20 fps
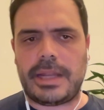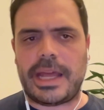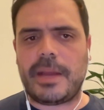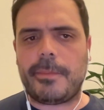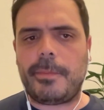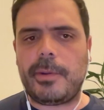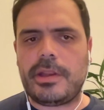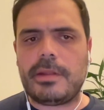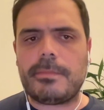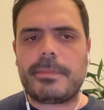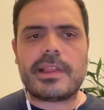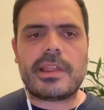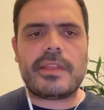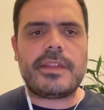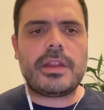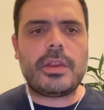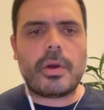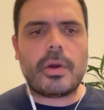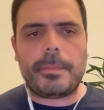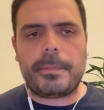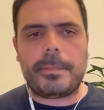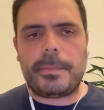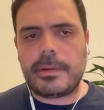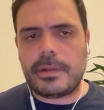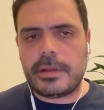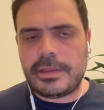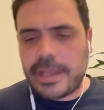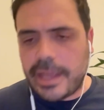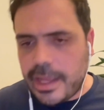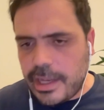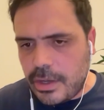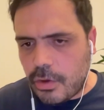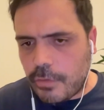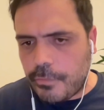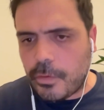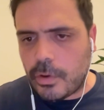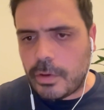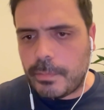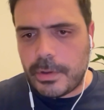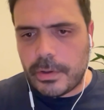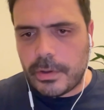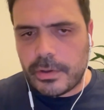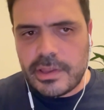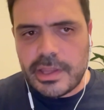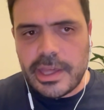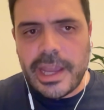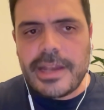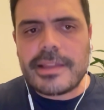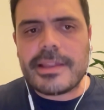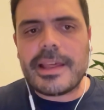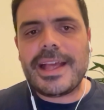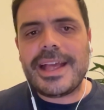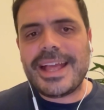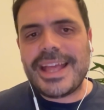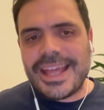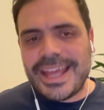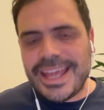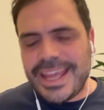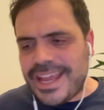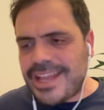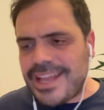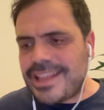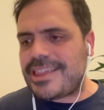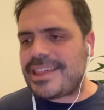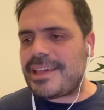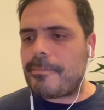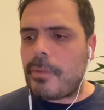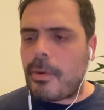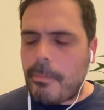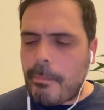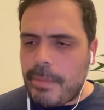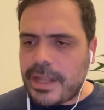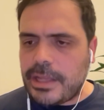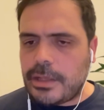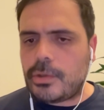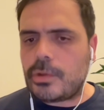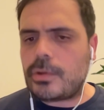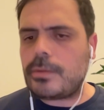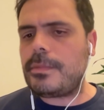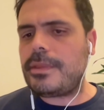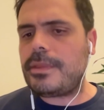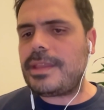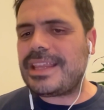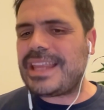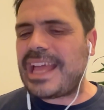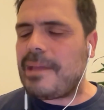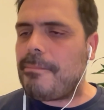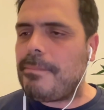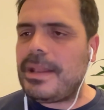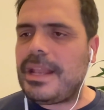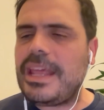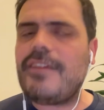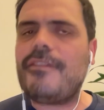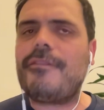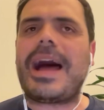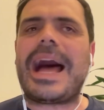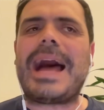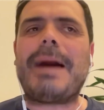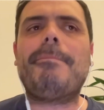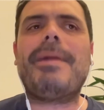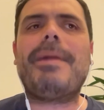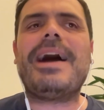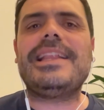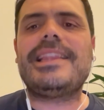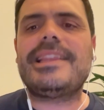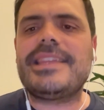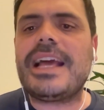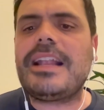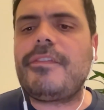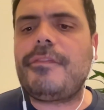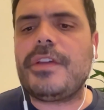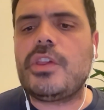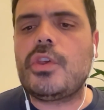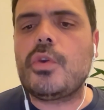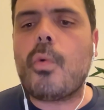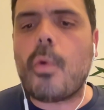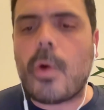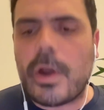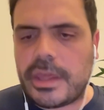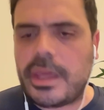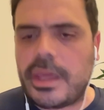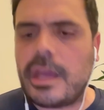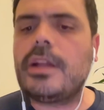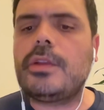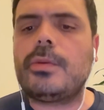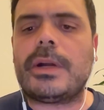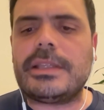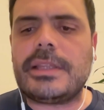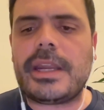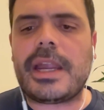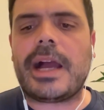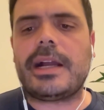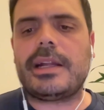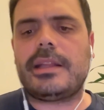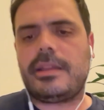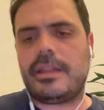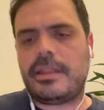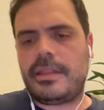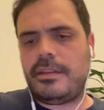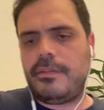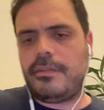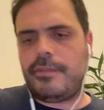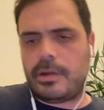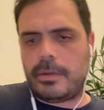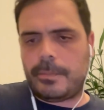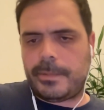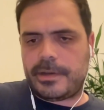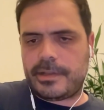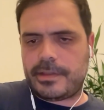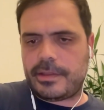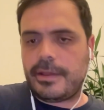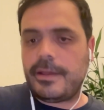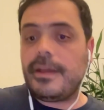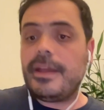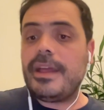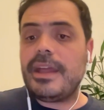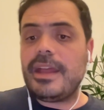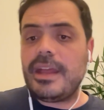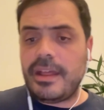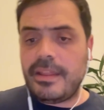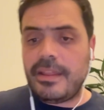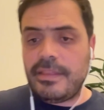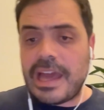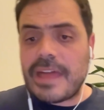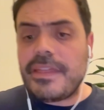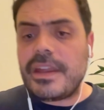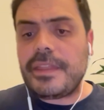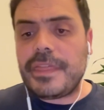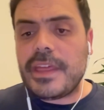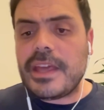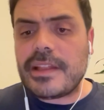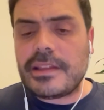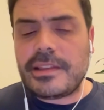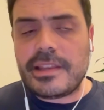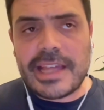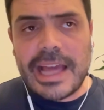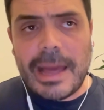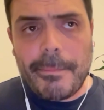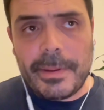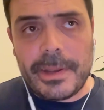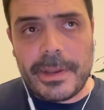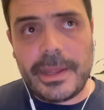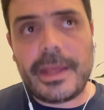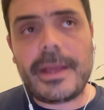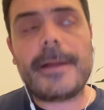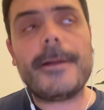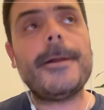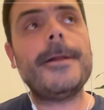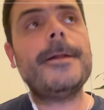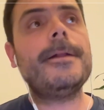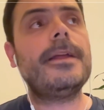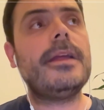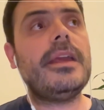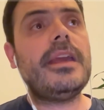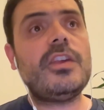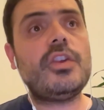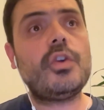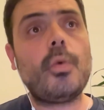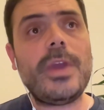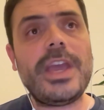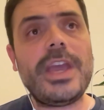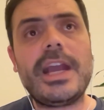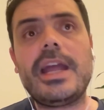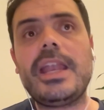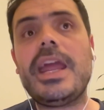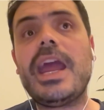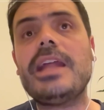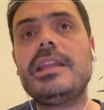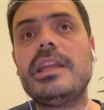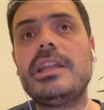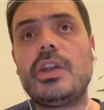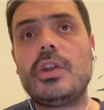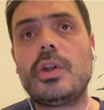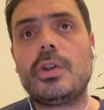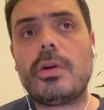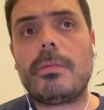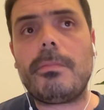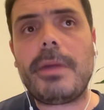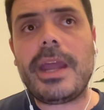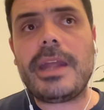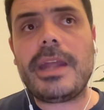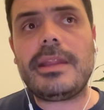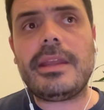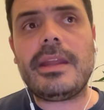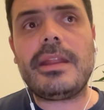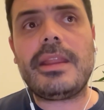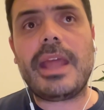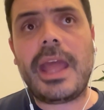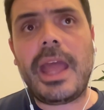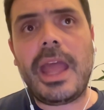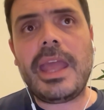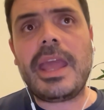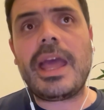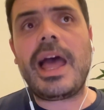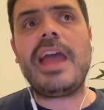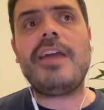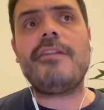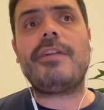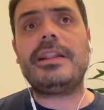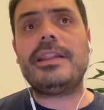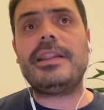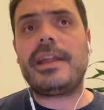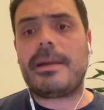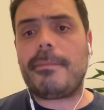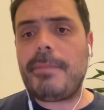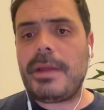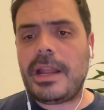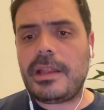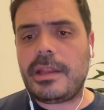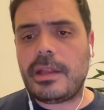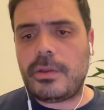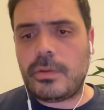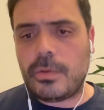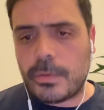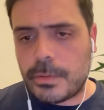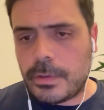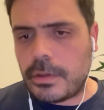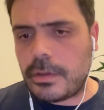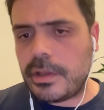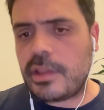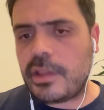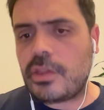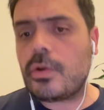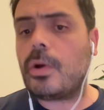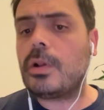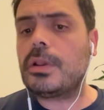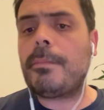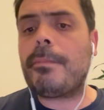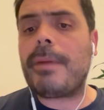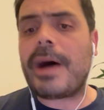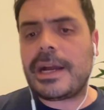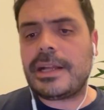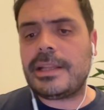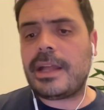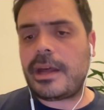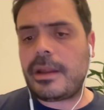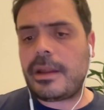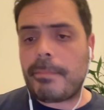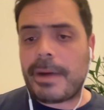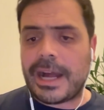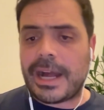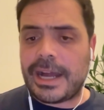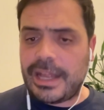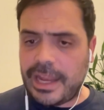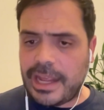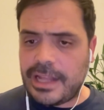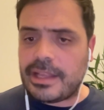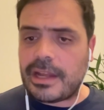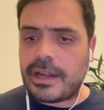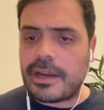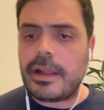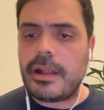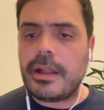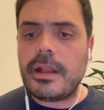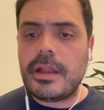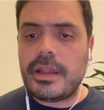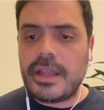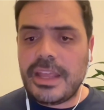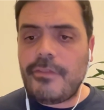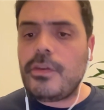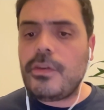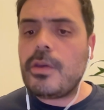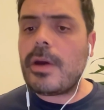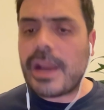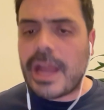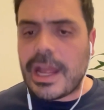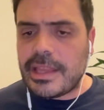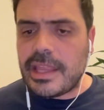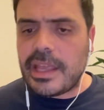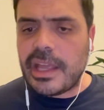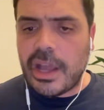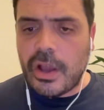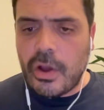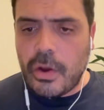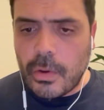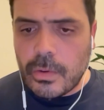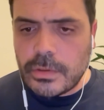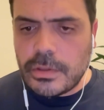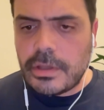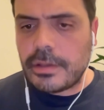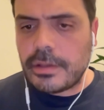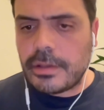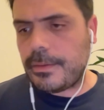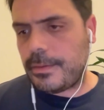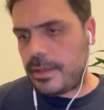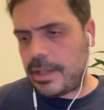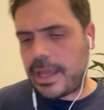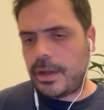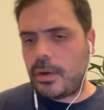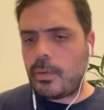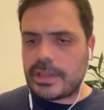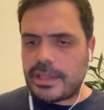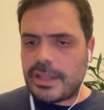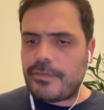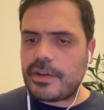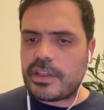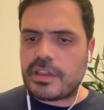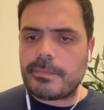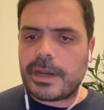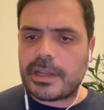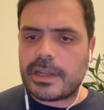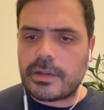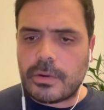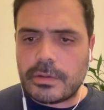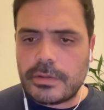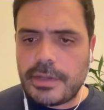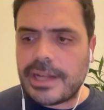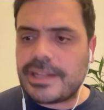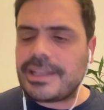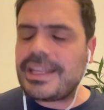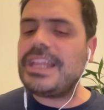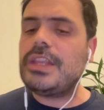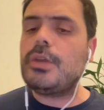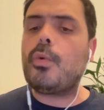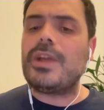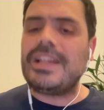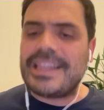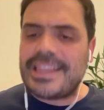pretty much at the top 10 of all blockchains, it's a momentum that I believe by itself it's working to attract the developers. The other thing that is happening is we created an automated AI vulnerability tool. It's called Bug Radar. If you are writing a code, like whatever smart contract, it will